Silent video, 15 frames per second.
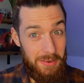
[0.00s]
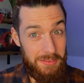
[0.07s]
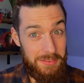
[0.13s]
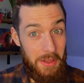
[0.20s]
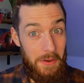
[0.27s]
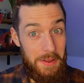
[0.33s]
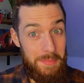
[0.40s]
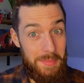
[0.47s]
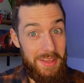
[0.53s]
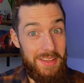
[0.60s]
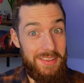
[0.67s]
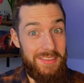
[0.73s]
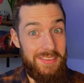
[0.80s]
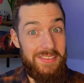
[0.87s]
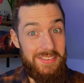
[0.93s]
time
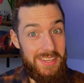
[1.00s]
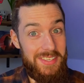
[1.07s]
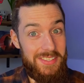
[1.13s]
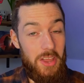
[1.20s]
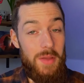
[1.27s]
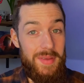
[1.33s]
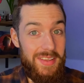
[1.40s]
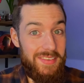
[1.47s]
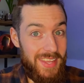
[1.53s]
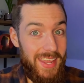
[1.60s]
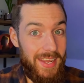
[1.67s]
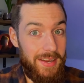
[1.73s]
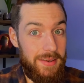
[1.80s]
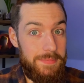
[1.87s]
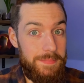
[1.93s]
and seat time is
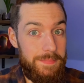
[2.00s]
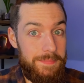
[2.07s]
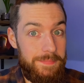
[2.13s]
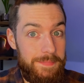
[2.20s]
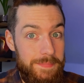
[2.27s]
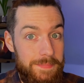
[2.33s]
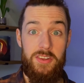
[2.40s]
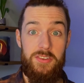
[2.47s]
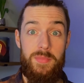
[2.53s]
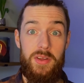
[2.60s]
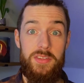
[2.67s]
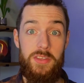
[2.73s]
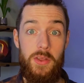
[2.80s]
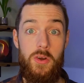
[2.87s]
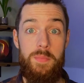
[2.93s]
king. This brings my
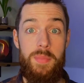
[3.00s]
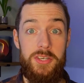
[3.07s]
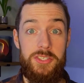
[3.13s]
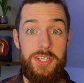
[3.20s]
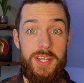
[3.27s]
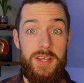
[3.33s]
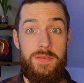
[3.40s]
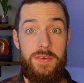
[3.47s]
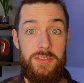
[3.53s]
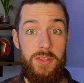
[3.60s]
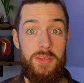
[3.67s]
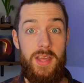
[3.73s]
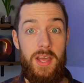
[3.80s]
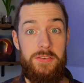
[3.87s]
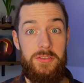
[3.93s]
total budget for
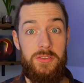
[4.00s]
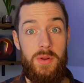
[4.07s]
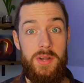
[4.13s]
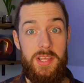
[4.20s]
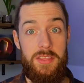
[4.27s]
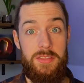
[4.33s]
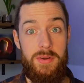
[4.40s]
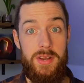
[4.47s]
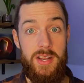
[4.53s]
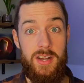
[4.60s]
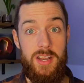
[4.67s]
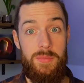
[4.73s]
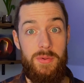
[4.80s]
2023 in Club